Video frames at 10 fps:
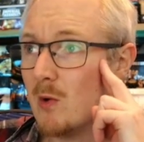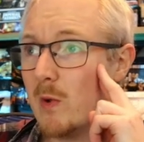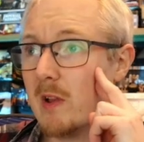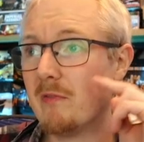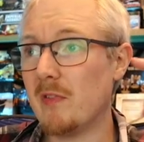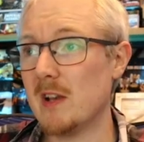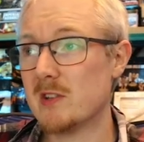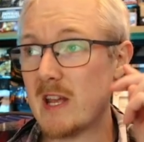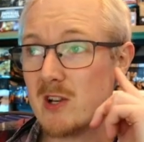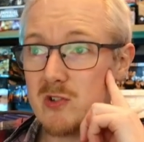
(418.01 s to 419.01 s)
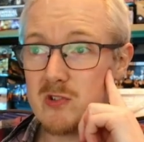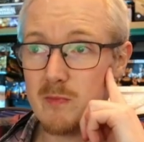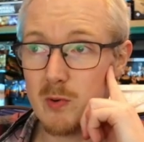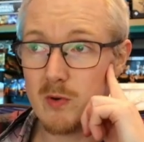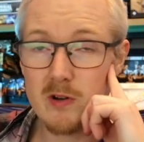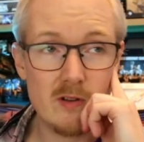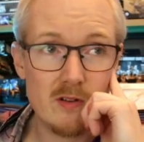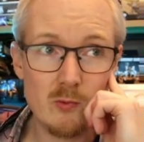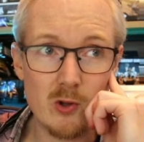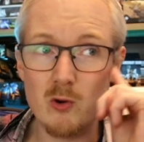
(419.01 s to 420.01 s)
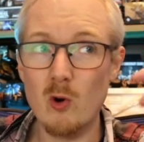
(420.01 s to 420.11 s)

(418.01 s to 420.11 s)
We can flood sections of the board. We can